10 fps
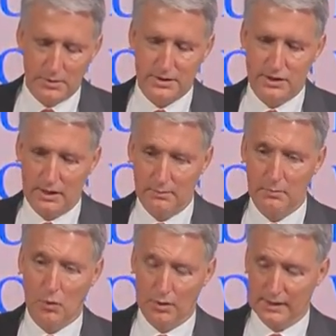was a
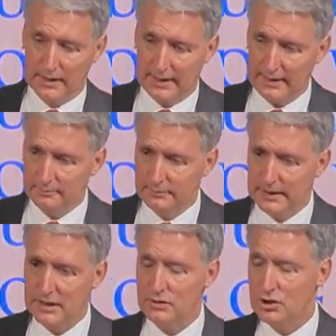gentleman, Mordecai,
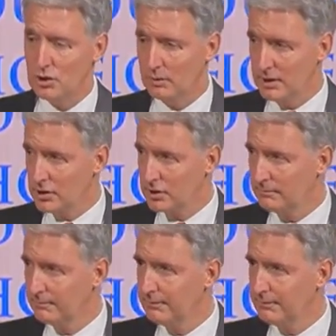and he's Jewish,